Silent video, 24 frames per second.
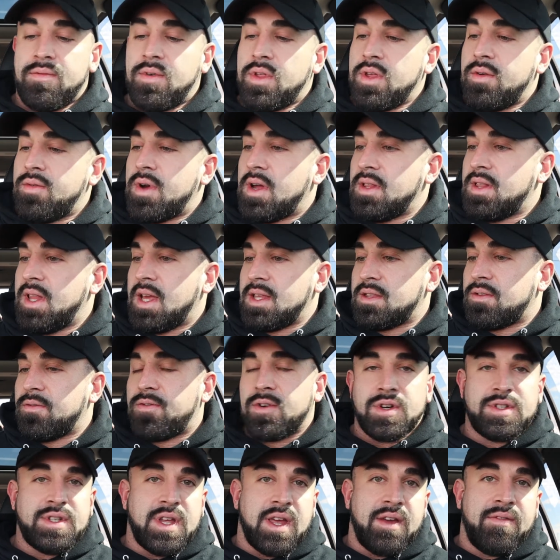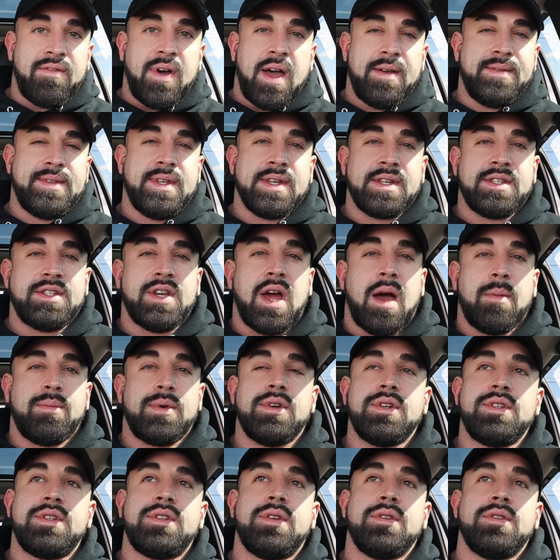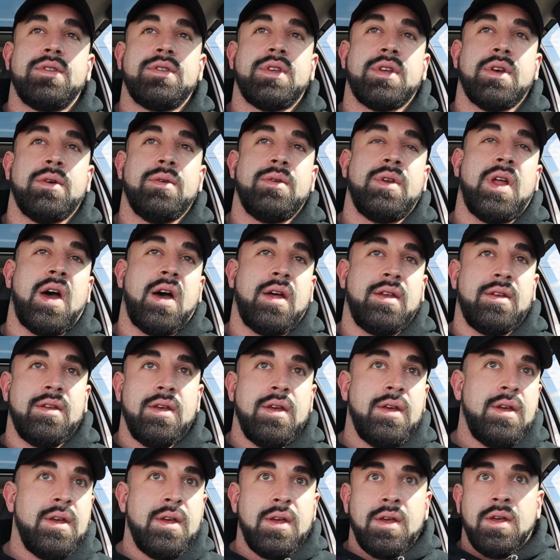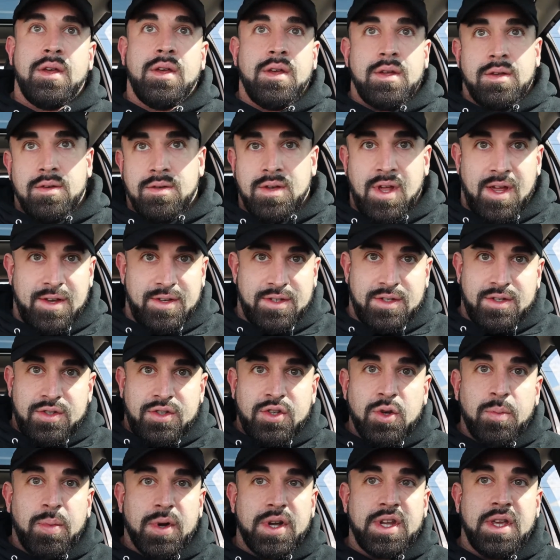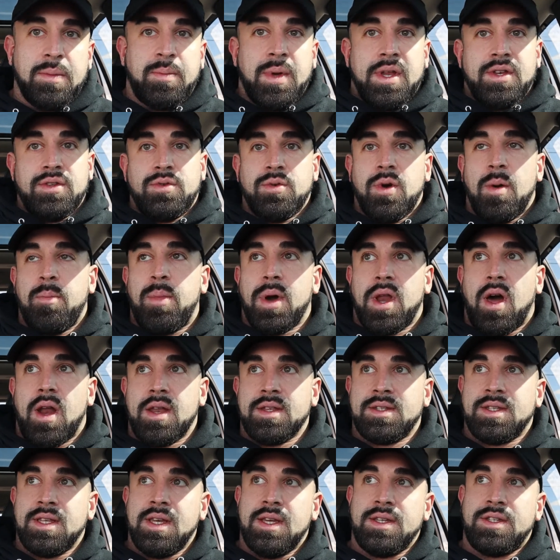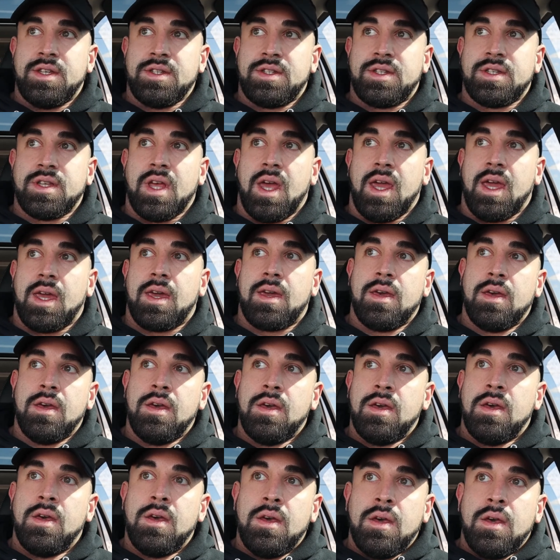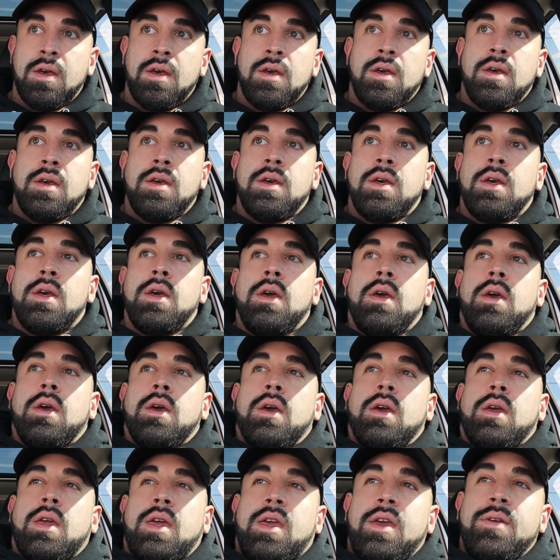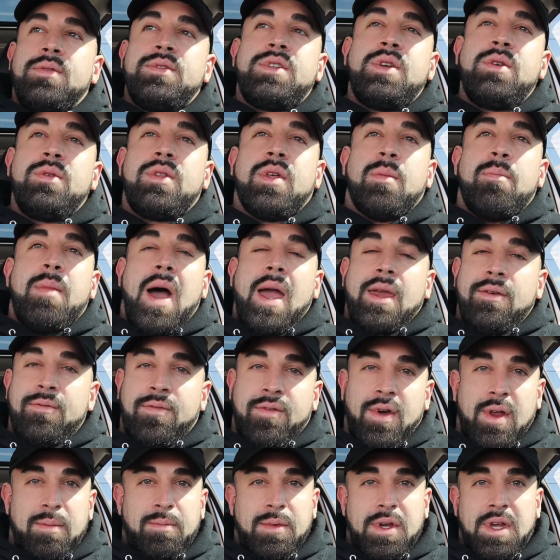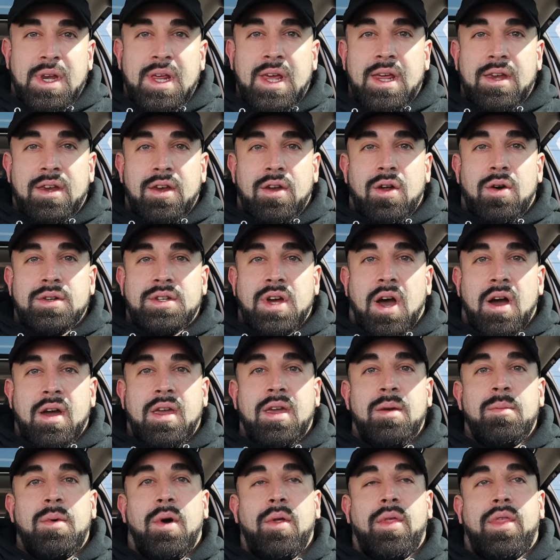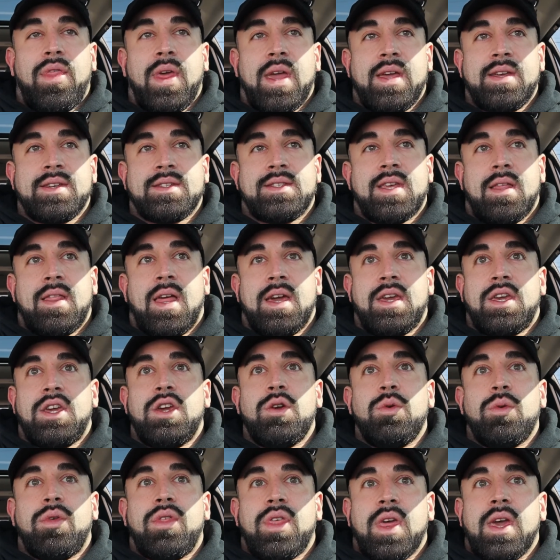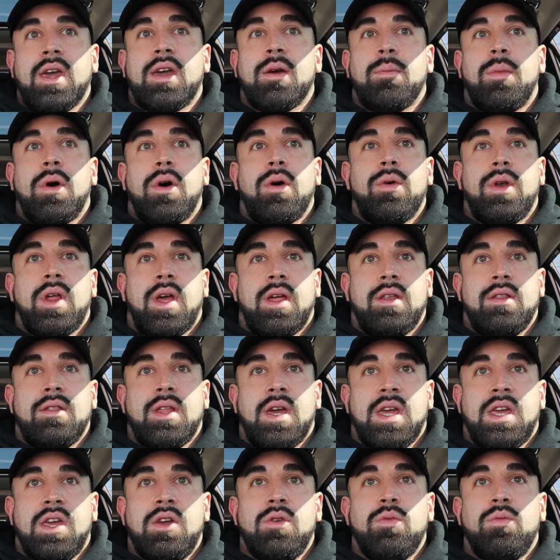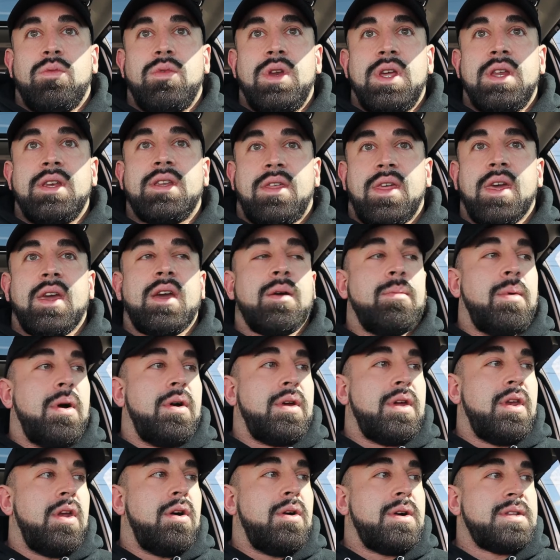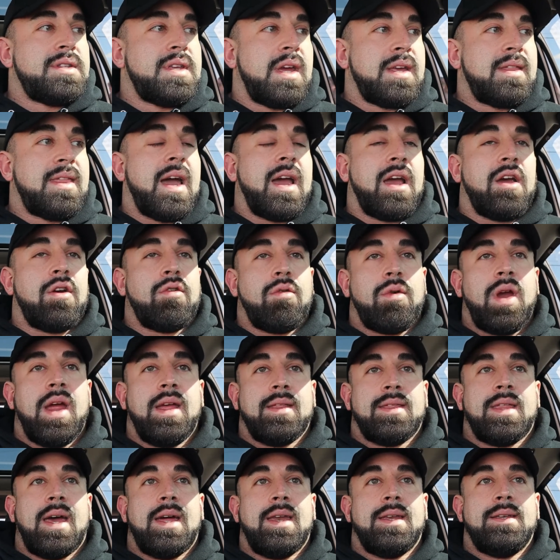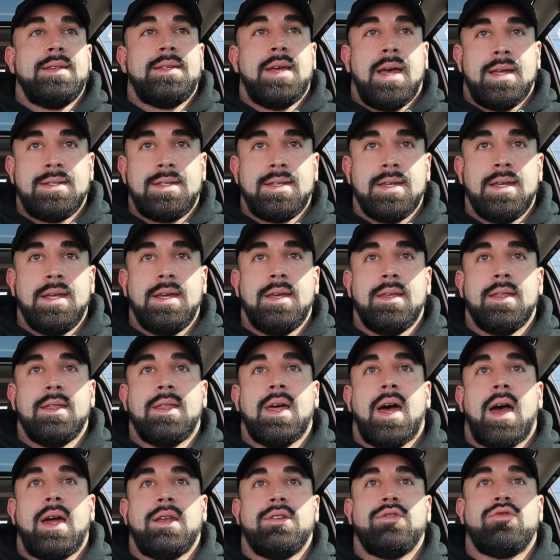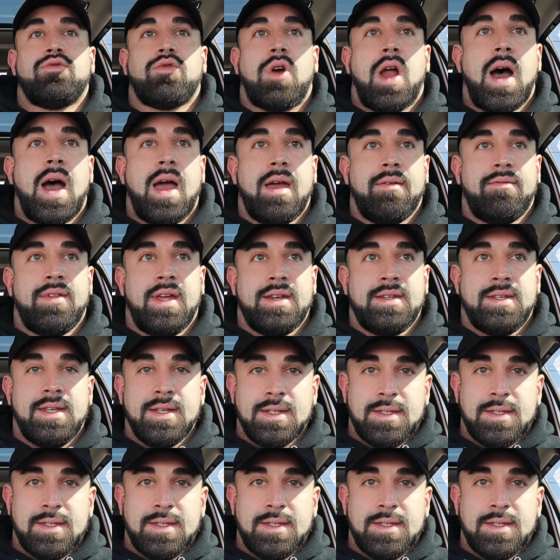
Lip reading: only read like the first like 5-6 chapters, so not super deep into it, but honestly, it just like gives you the mind frame you need, you know, talking about things that like you think about and like you need to think about, you know. It's like that grit, that intensity, that drive, that